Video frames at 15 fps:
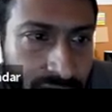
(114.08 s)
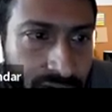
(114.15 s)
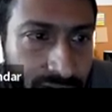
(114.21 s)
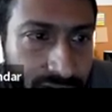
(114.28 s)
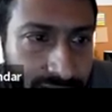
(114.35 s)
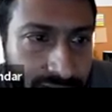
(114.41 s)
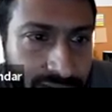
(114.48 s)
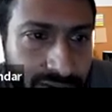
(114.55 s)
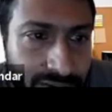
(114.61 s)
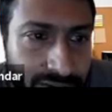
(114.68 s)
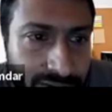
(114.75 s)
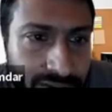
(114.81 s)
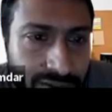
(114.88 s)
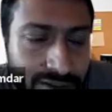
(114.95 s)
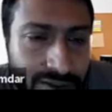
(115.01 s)
right?
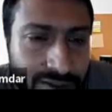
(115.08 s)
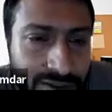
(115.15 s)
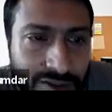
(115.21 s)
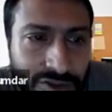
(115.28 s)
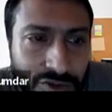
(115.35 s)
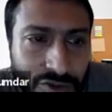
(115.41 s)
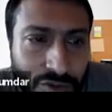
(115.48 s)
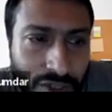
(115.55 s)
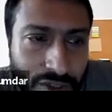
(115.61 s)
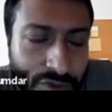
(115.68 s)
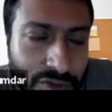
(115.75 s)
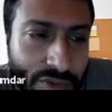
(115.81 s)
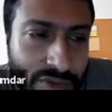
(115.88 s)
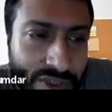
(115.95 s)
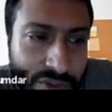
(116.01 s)
So what
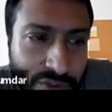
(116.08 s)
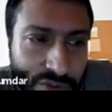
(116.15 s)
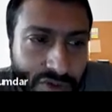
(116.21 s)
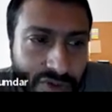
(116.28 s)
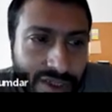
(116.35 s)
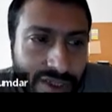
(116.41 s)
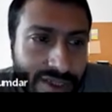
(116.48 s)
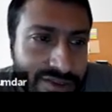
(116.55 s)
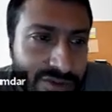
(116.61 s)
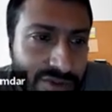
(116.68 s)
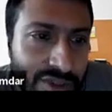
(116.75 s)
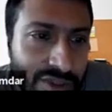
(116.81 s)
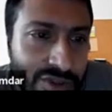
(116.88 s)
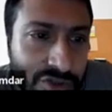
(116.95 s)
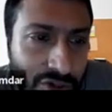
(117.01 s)
we will do is
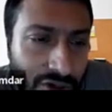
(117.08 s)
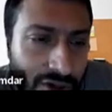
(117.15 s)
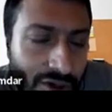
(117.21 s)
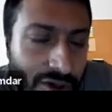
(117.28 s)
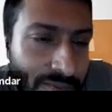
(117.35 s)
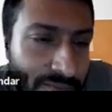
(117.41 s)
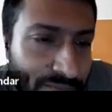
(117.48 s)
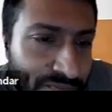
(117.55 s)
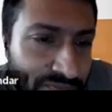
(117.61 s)
we'll draw